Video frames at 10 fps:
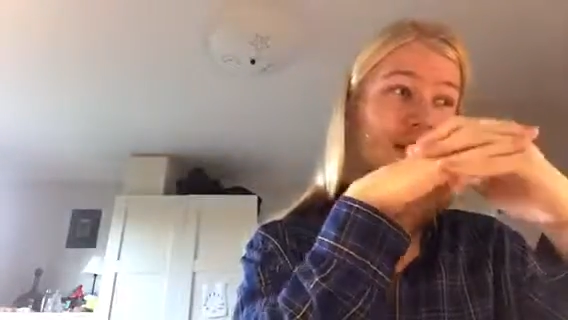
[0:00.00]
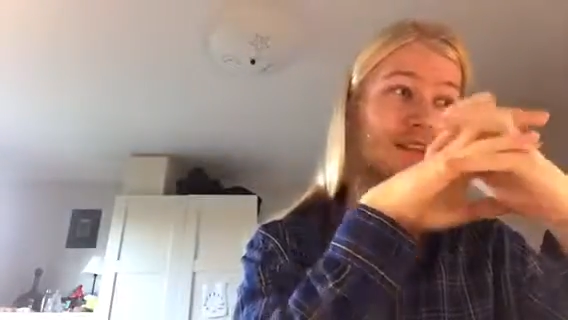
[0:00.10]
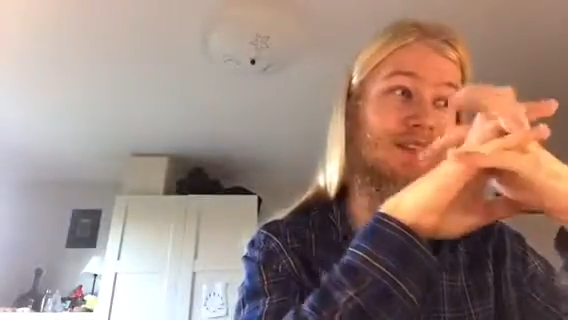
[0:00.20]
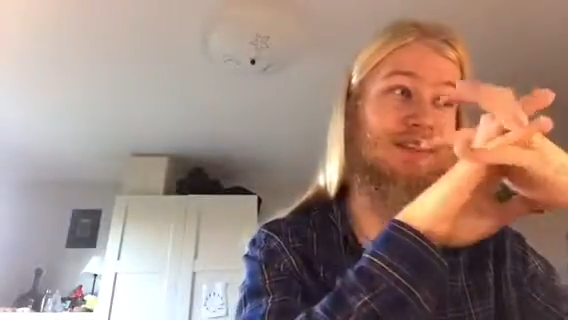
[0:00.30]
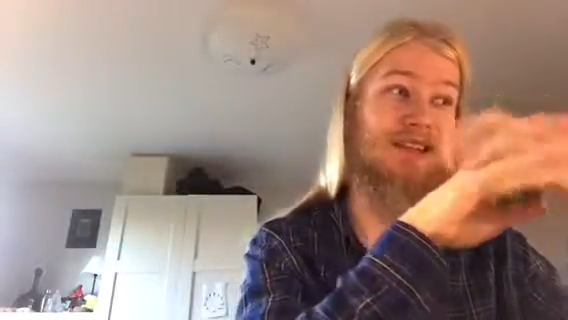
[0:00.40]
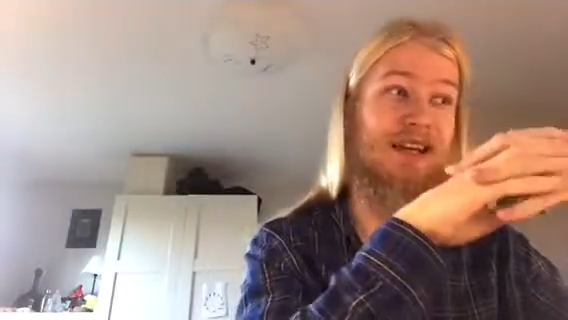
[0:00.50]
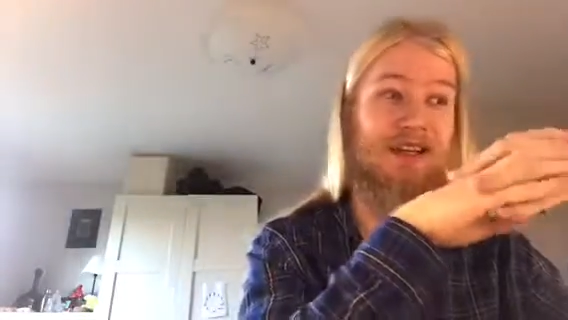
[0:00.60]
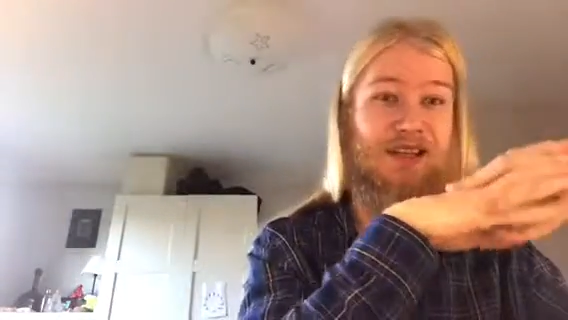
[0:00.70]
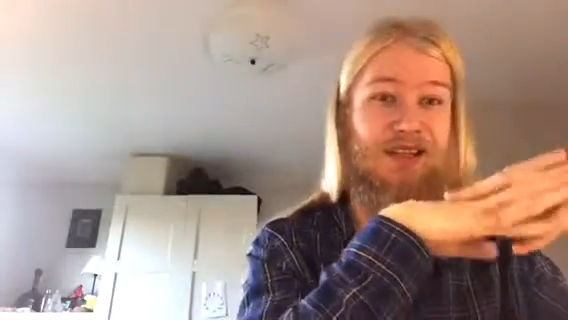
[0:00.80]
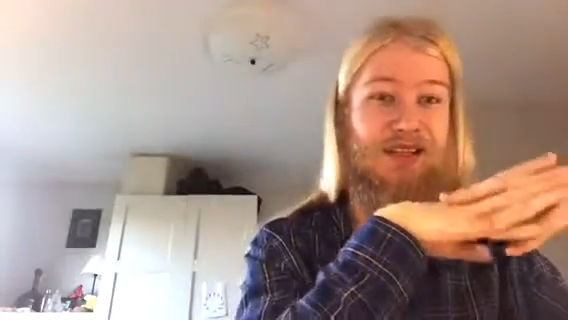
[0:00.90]

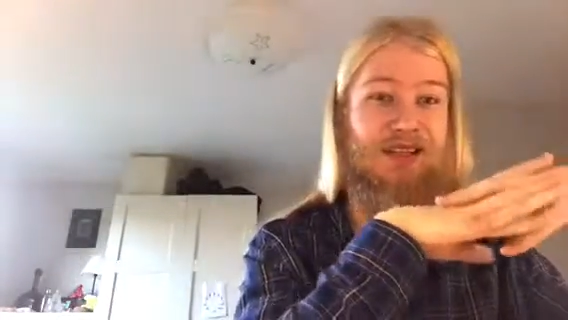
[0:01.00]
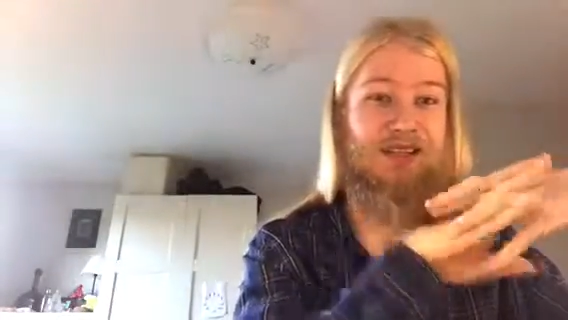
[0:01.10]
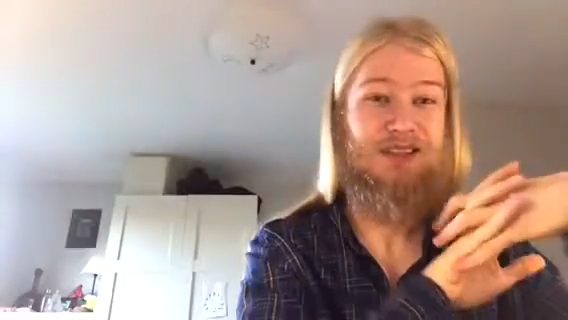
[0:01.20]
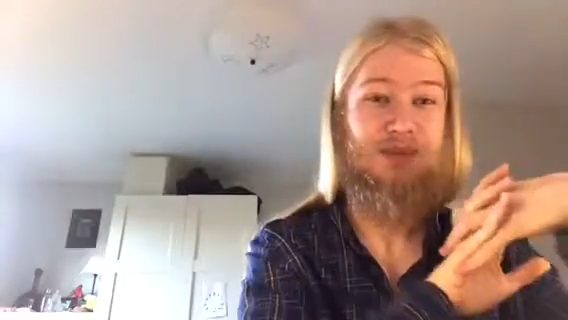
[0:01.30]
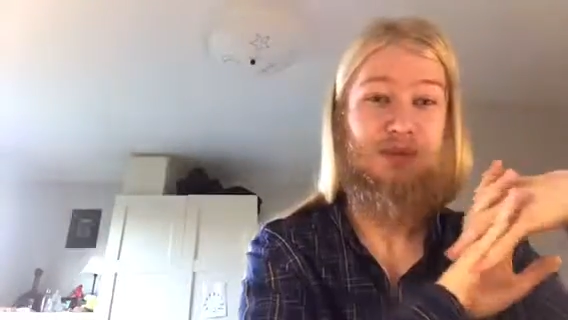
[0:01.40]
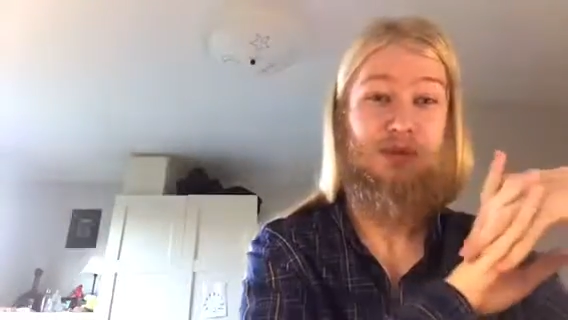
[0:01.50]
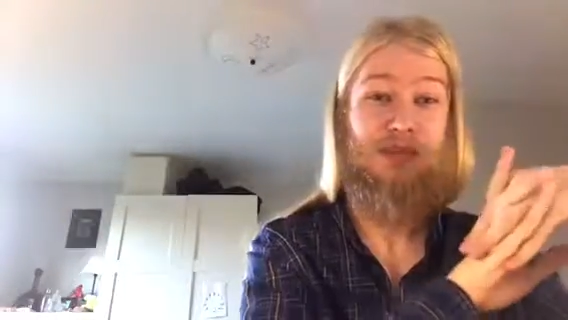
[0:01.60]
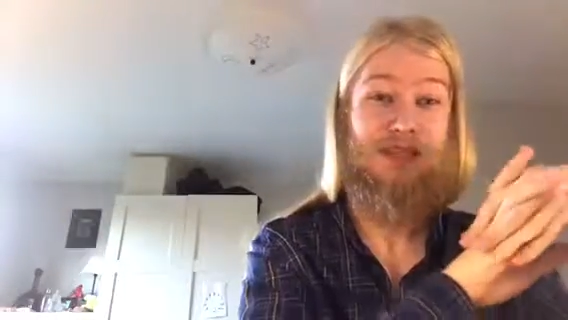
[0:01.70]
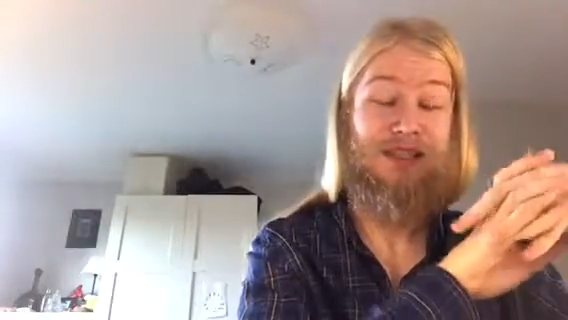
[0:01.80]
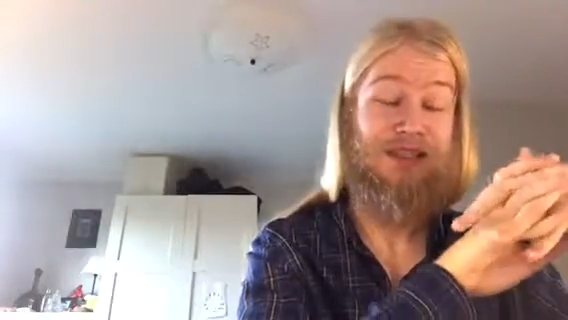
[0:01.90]
Edelsteina got
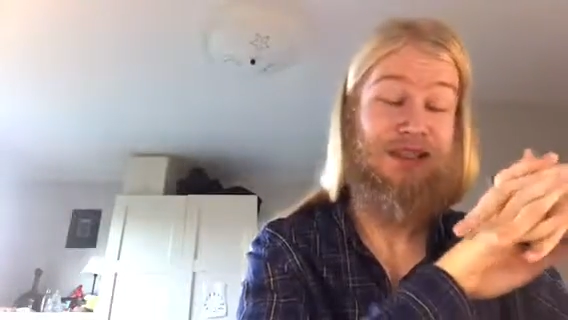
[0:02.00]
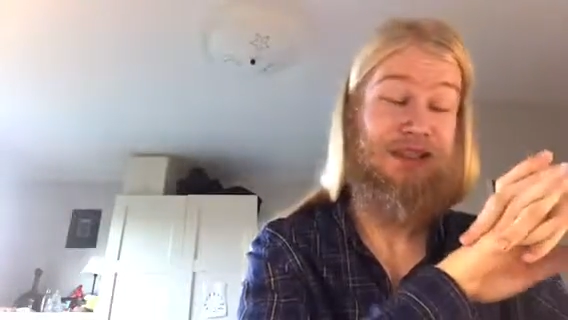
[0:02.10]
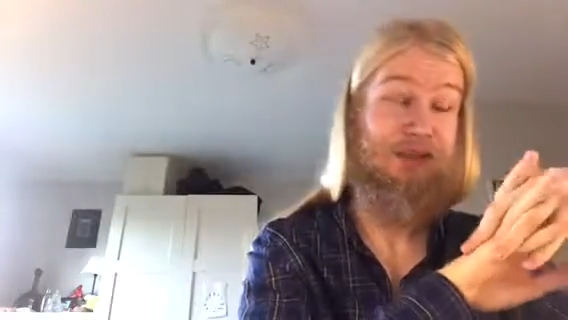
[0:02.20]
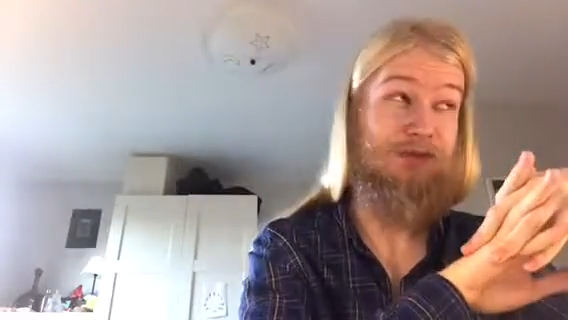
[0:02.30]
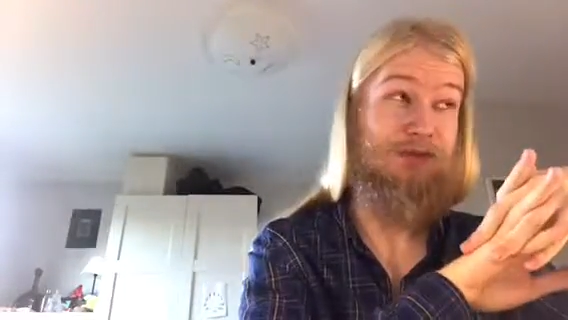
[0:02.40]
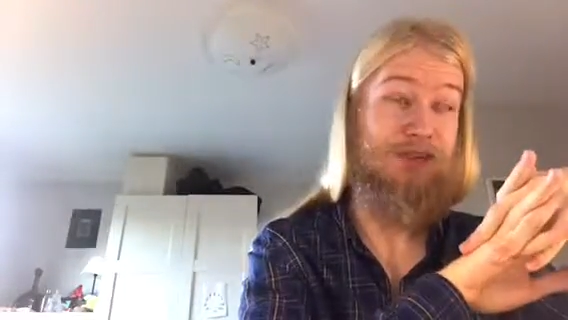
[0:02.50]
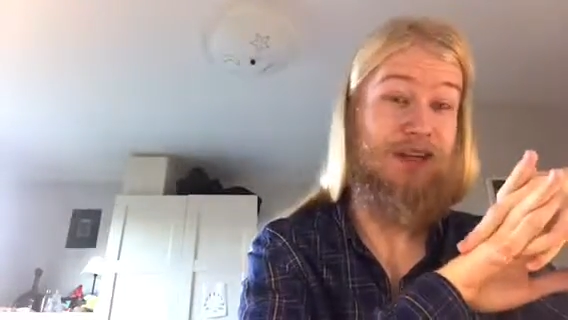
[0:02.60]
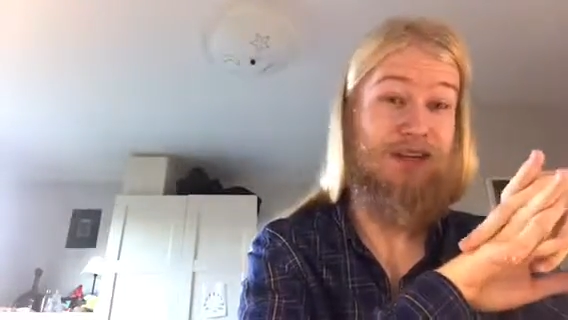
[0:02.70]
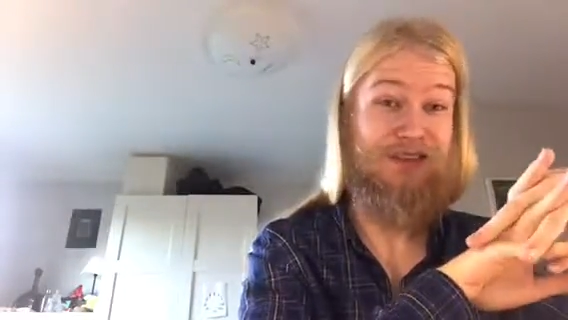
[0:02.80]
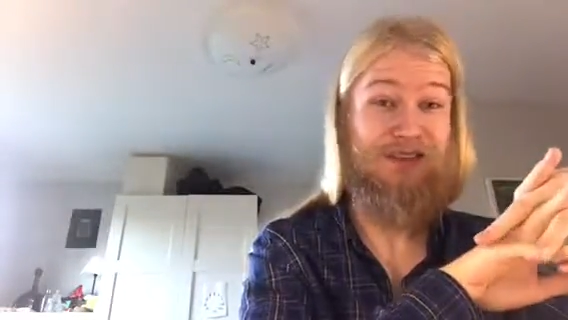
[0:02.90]
quite the
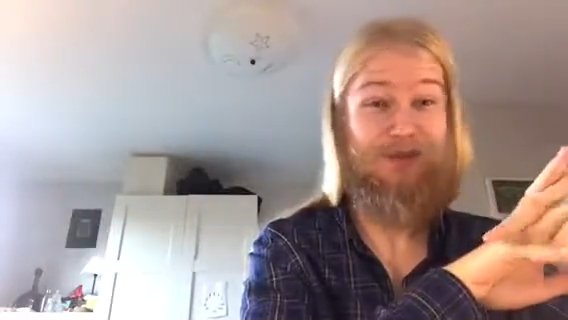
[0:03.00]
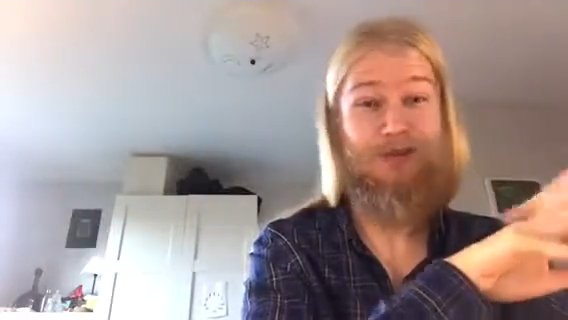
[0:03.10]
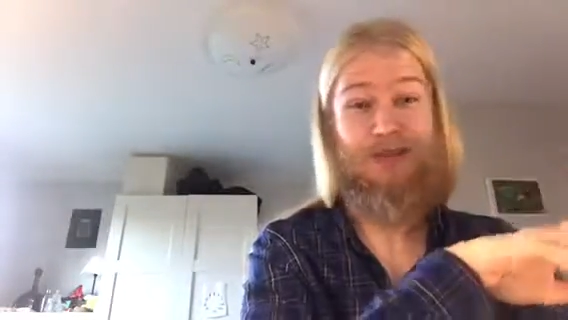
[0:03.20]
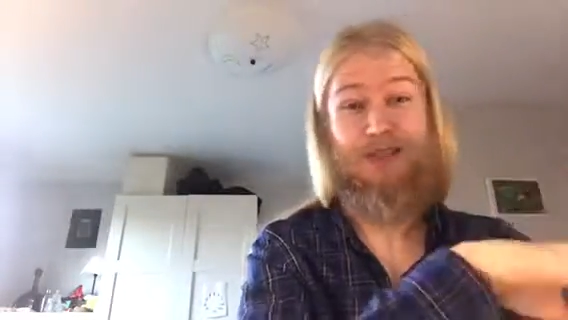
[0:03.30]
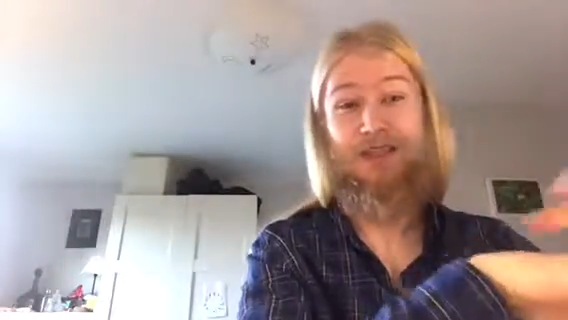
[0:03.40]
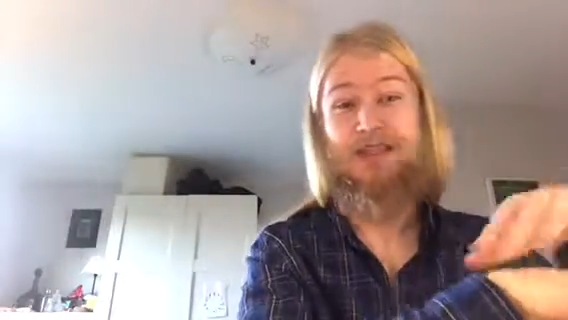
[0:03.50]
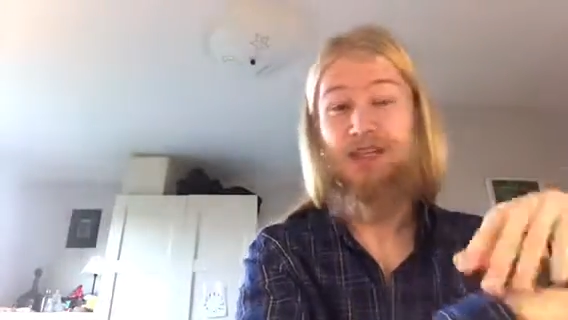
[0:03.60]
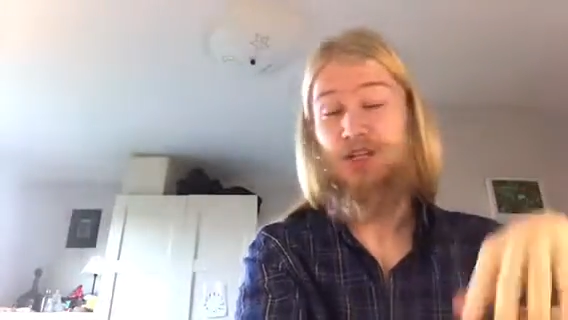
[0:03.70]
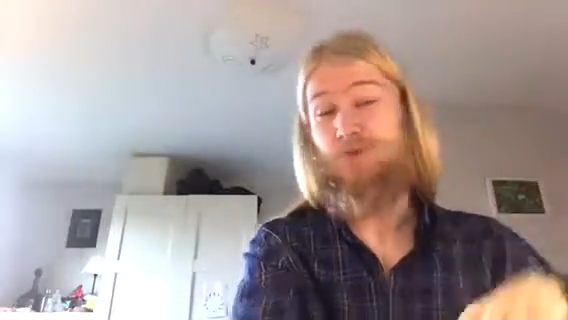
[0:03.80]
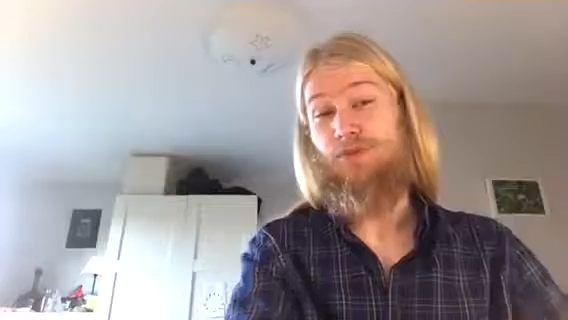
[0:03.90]
flex when
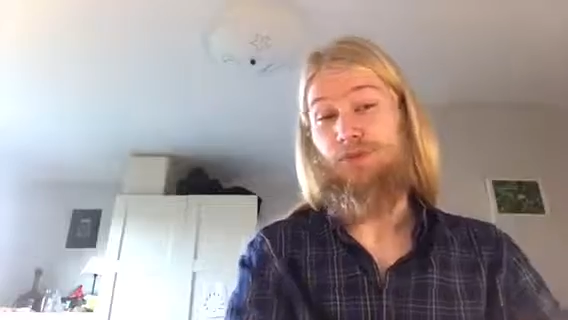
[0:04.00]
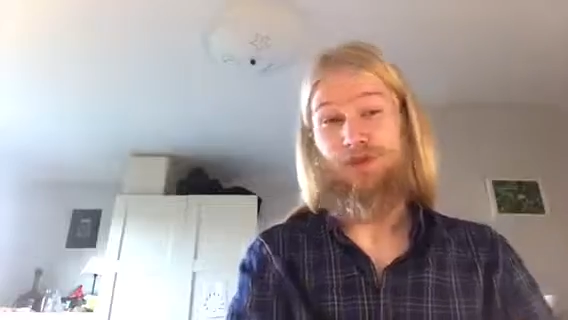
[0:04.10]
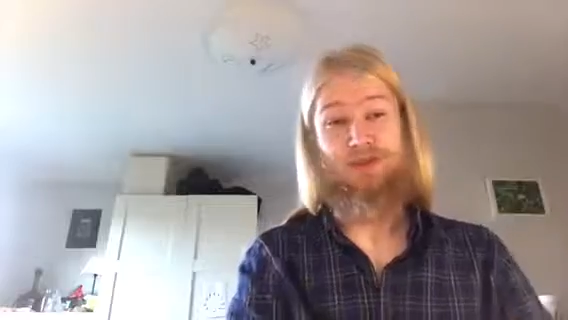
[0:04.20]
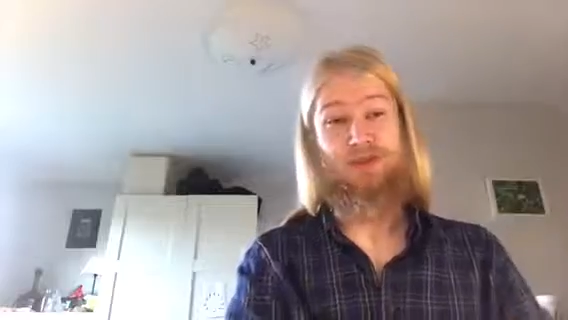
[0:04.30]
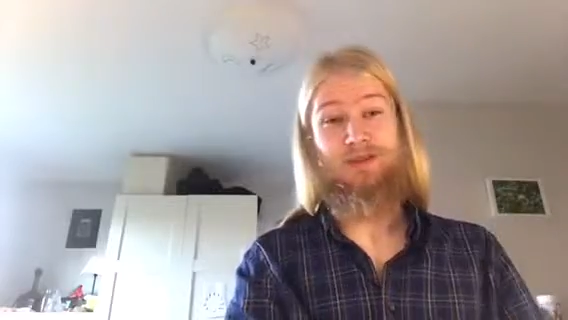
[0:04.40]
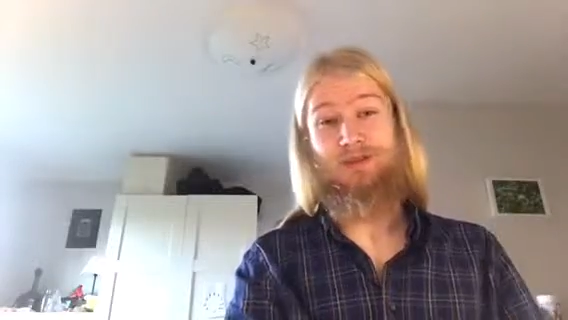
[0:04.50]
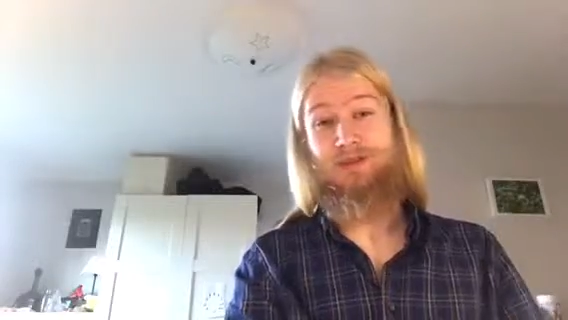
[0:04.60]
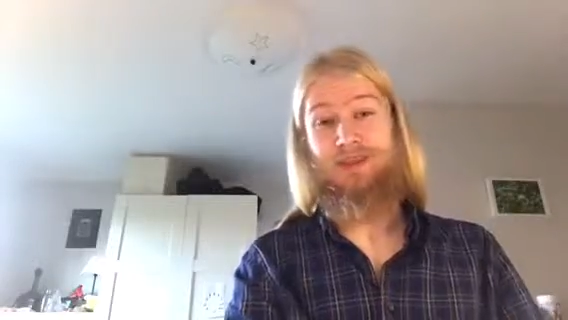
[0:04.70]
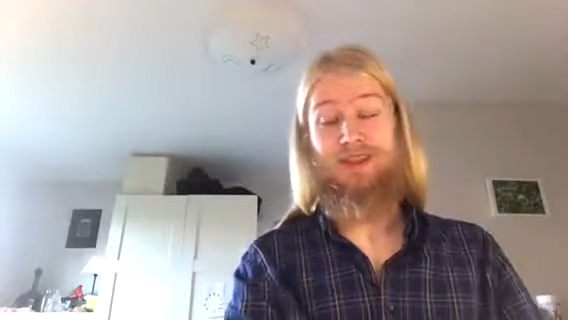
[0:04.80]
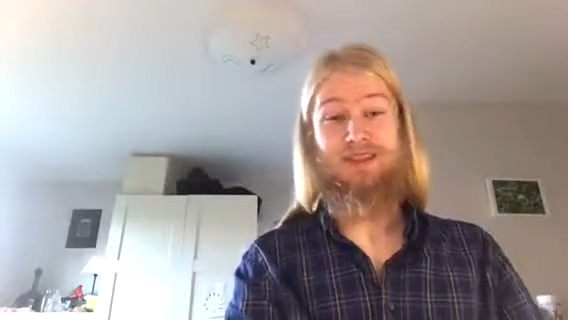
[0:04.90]
each mortal
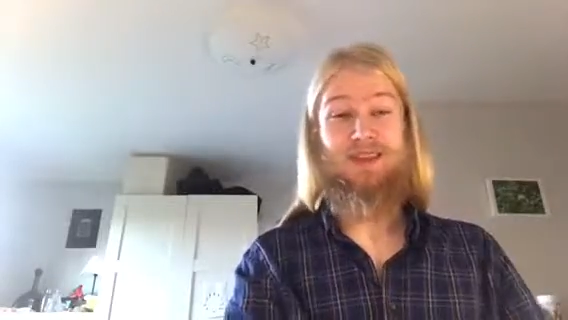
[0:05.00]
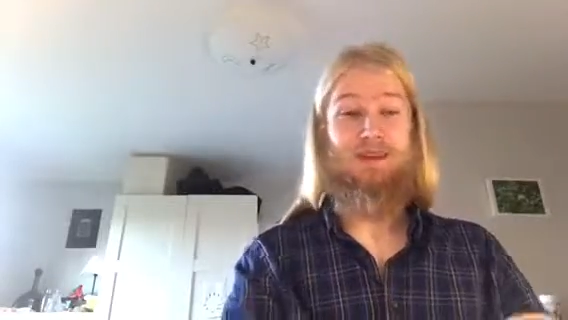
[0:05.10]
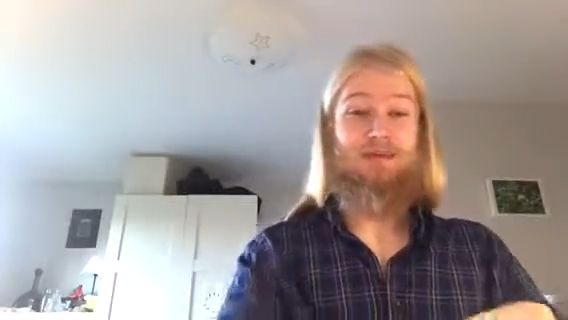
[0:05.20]
they see a